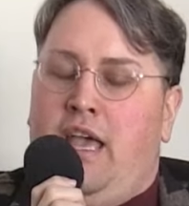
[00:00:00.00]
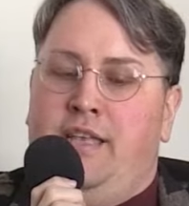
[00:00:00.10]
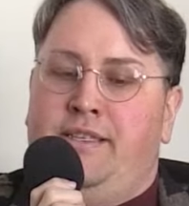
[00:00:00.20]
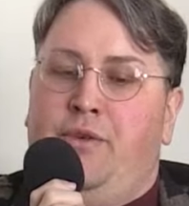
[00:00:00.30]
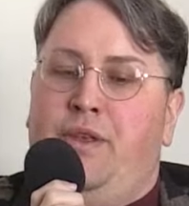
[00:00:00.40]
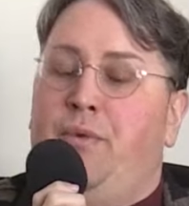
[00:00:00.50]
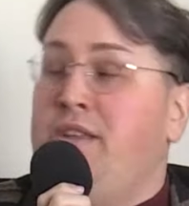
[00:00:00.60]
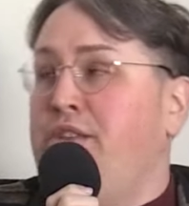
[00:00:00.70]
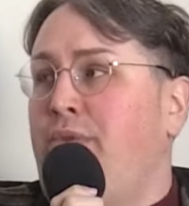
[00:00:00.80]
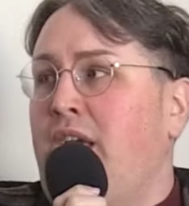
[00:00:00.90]
is the only one
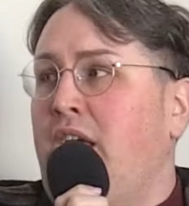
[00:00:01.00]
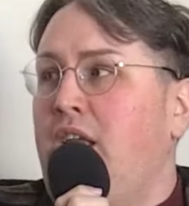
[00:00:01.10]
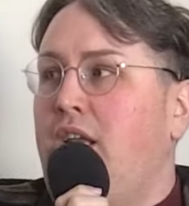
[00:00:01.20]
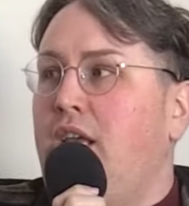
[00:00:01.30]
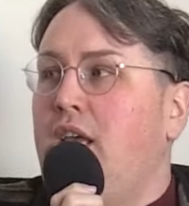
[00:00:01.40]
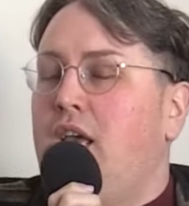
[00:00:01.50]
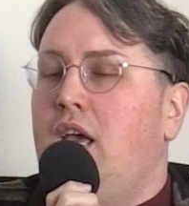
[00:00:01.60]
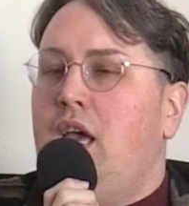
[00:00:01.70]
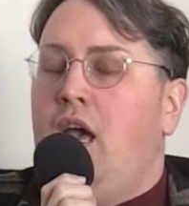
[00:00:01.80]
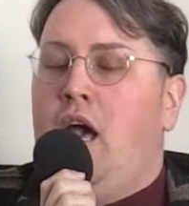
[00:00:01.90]
doing it.
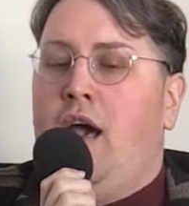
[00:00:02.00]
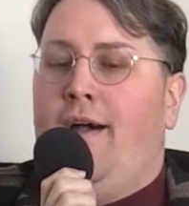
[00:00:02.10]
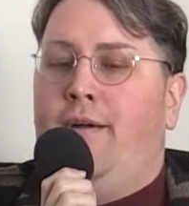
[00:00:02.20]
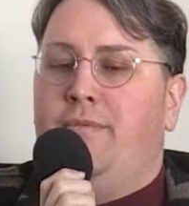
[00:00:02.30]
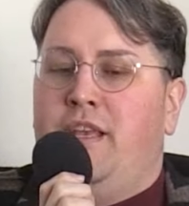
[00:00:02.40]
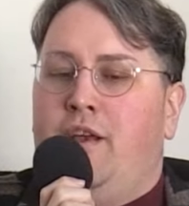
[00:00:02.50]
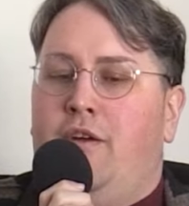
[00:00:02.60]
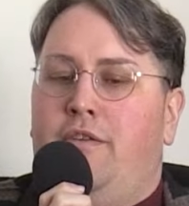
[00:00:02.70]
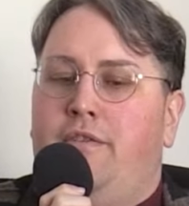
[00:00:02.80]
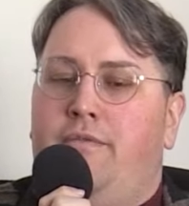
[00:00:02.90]

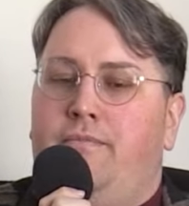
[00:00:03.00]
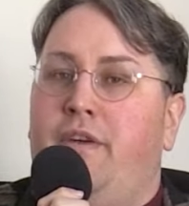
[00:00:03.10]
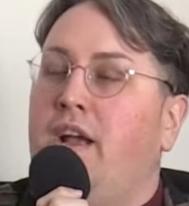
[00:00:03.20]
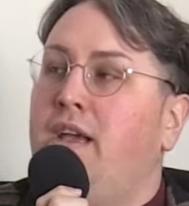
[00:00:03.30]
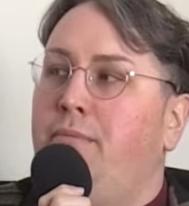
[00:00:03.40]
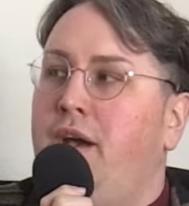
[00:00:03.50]
Fuck Kim